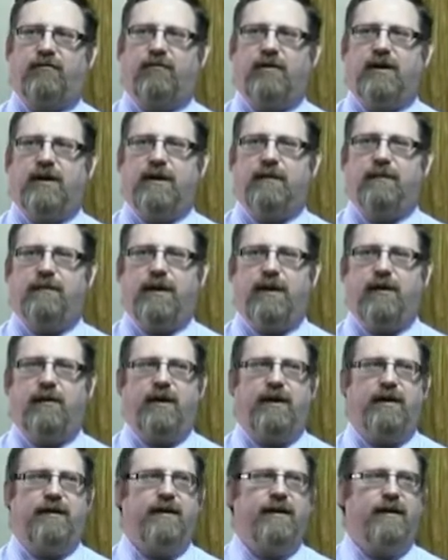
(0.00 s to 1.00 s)
the 3-year
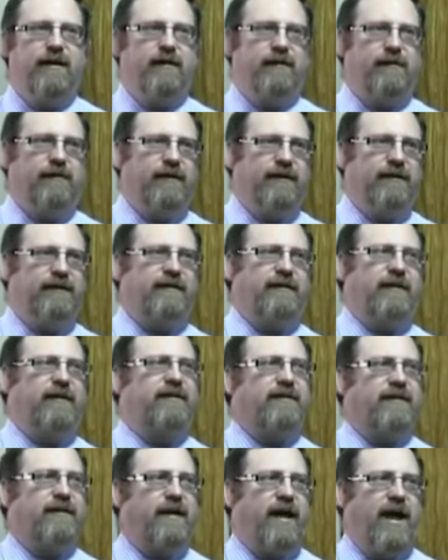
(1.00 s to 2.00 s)
period, this
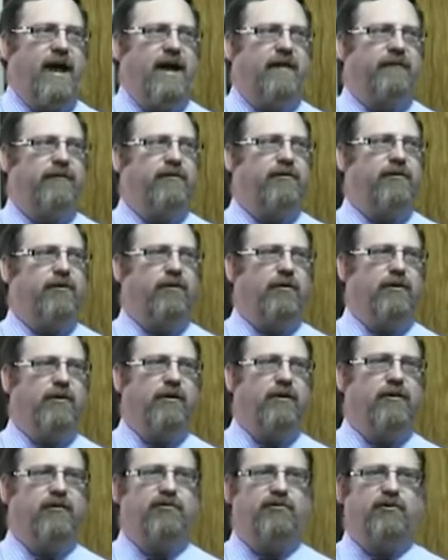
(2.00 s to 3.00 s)
is an avenue
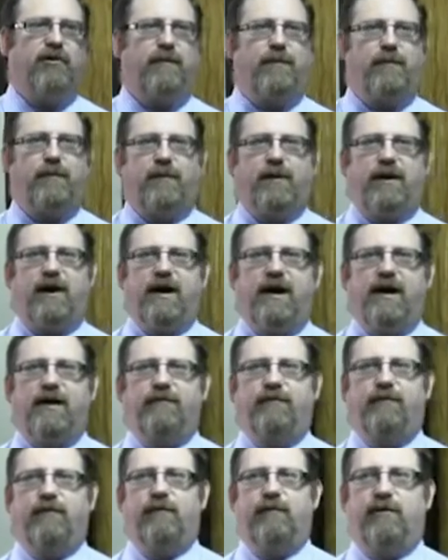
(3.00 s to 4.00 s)
to
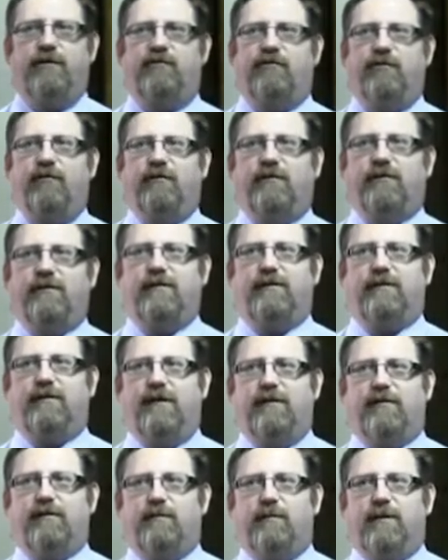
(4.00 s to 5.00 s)
apply for reduced
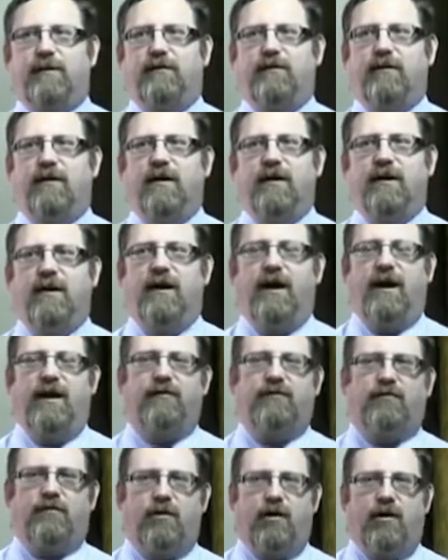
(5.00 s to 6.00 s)
assessment
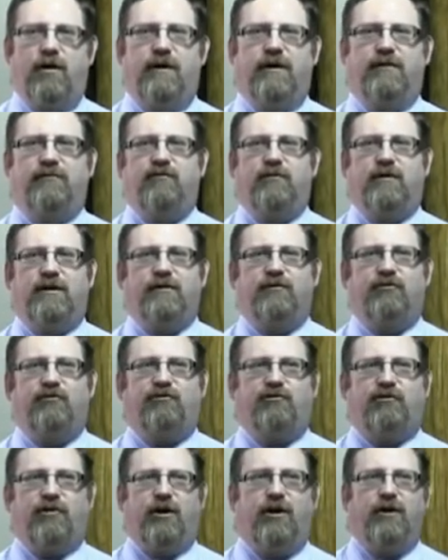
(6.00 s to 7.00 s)
as long as you can
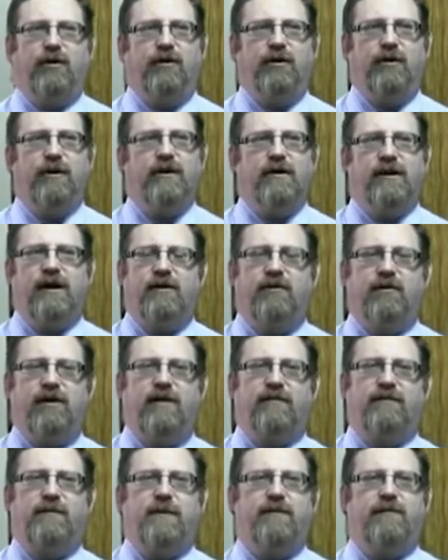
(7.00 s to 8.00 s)
show, and you'll
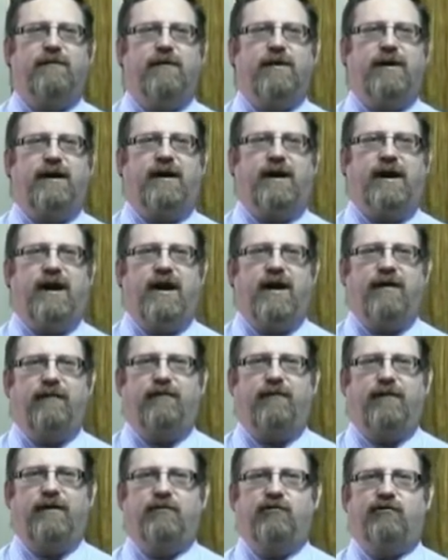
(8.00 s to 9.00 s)
have to be very
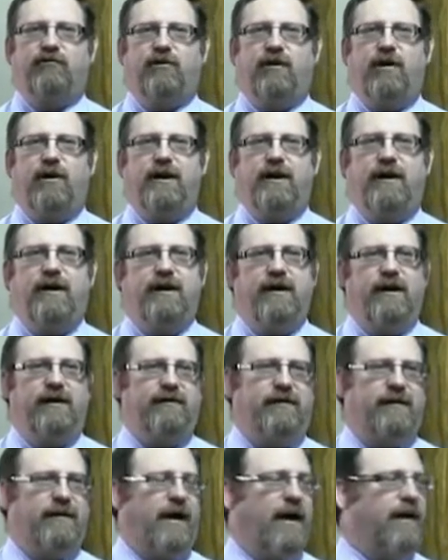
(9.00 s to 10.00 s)
careful in showing
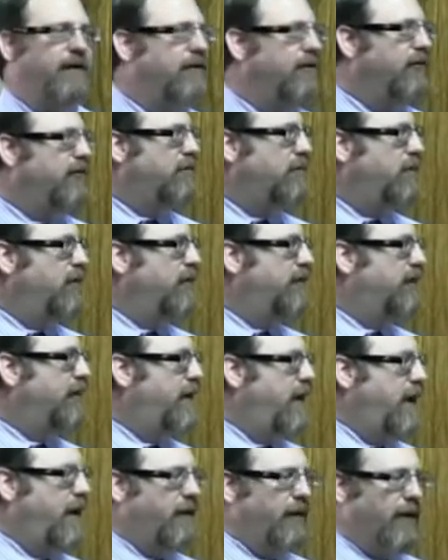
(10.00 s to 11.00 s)
it's an
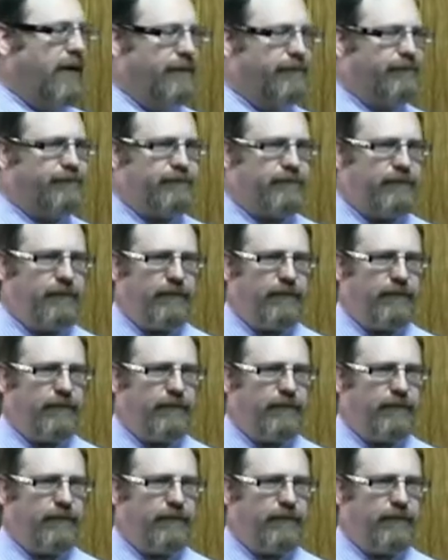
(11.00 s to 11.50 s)
undisputed error.